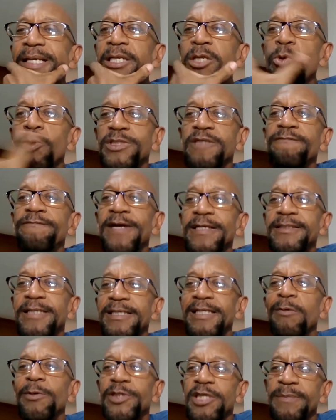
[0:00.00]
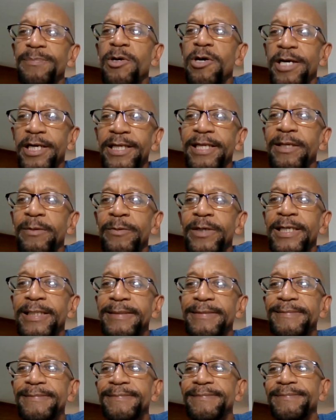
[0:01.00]
He knew it was infected, and he went to the party anyway.
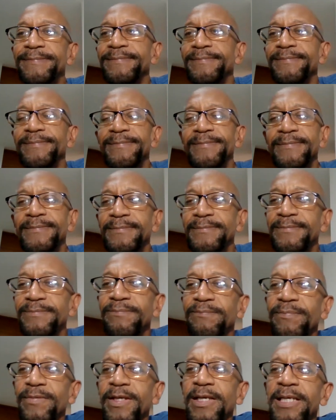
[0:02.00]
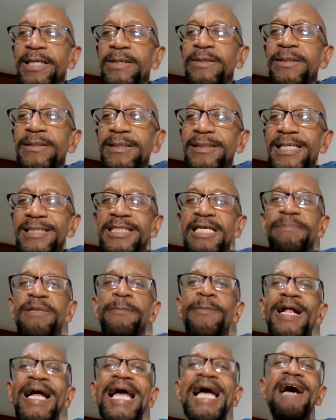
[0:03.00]
You know, didn't tell
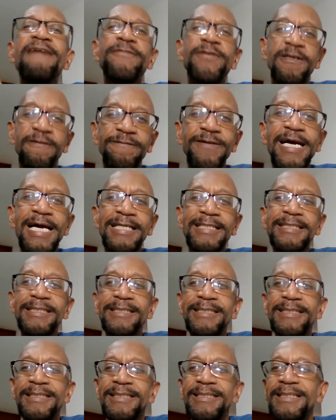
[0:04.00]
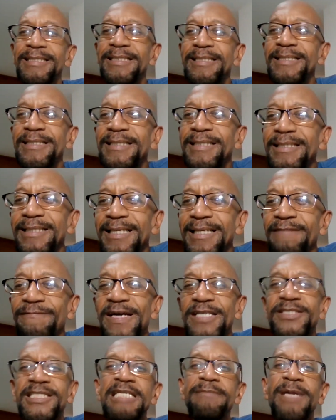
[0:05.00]
people after the fact. If
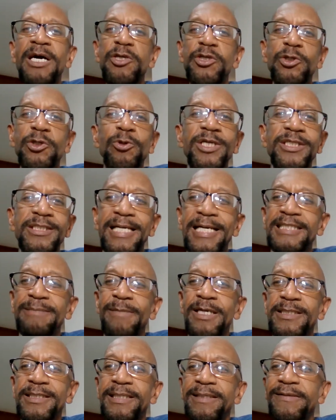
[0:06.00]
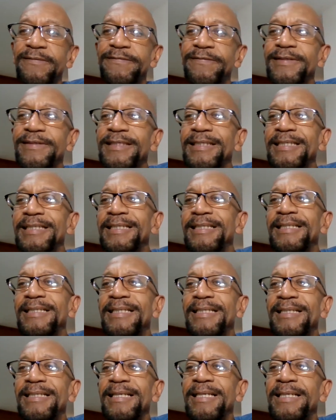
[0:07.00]
I see him, I'll shoot his ass myself.
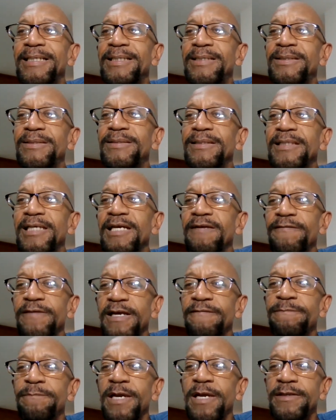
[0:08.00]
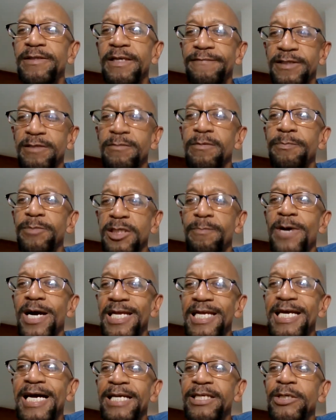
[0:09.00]
You know, if
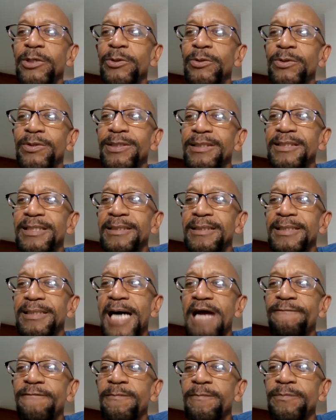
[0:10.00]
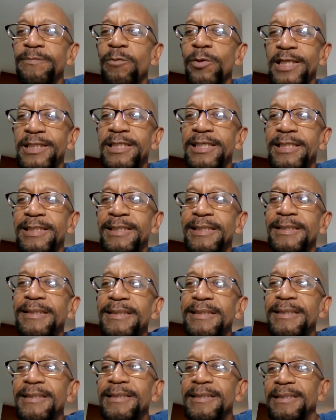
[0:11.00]
somebody I knew died from what he did,
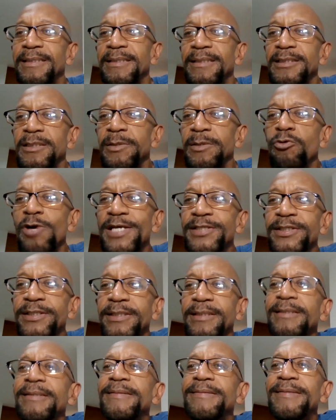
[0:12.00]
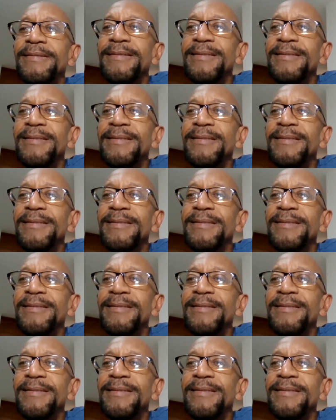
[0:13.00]
should be arrested.